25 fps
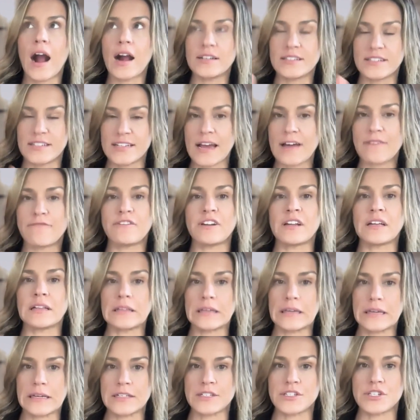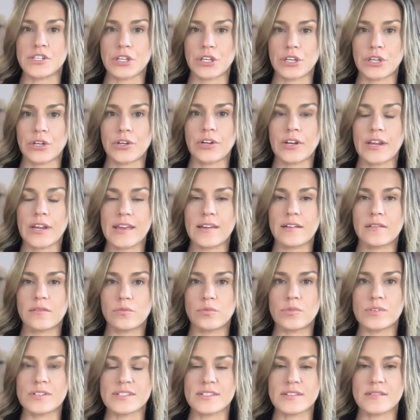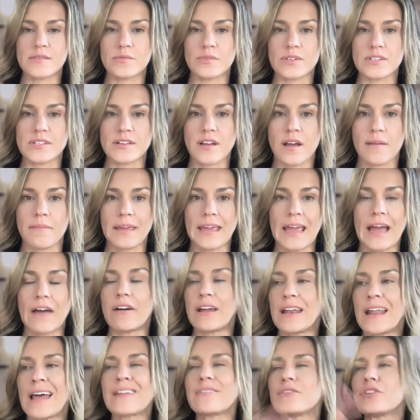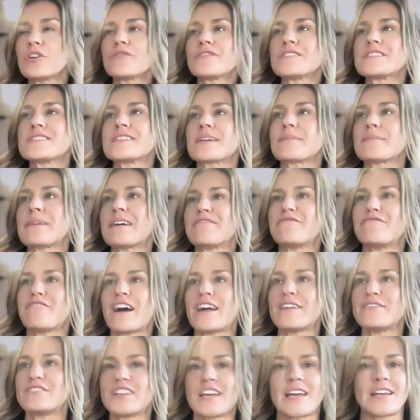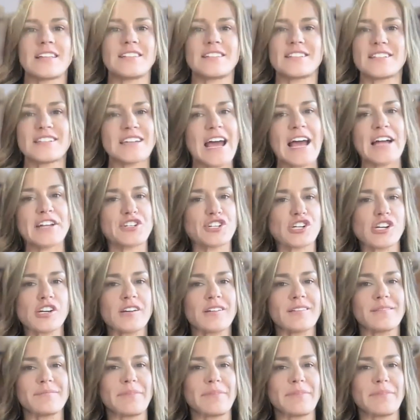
definitely insecurity was coming out. And I don't know if it's like my 5'10" stature.